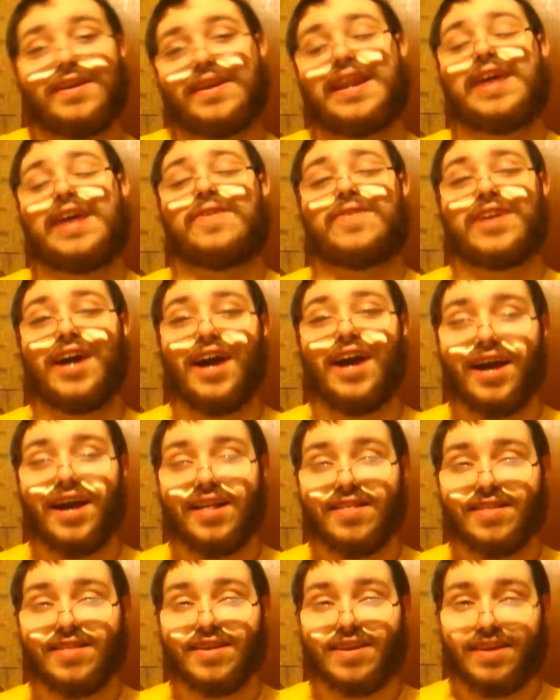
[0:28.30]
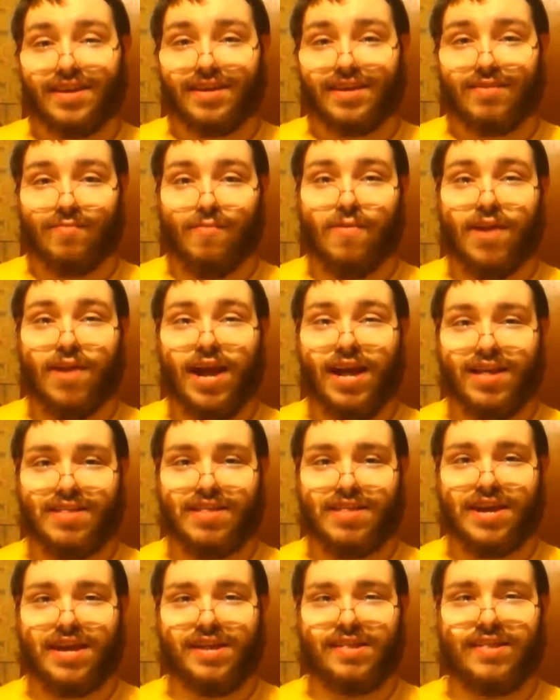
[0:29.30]
Now guys, what I
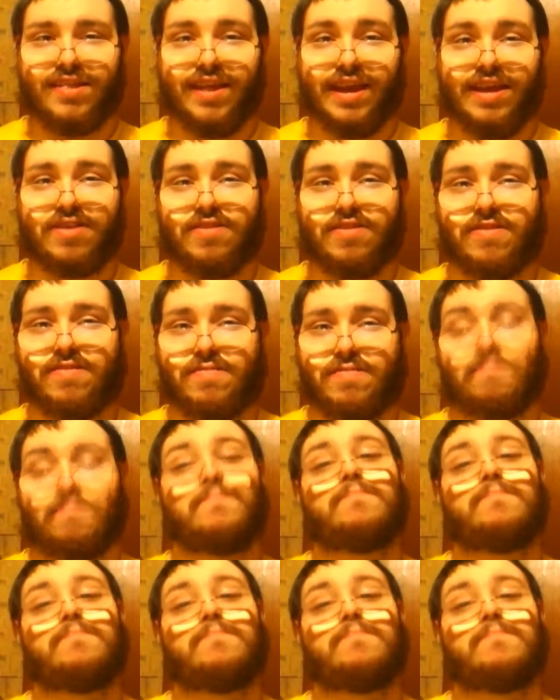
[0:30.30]
said there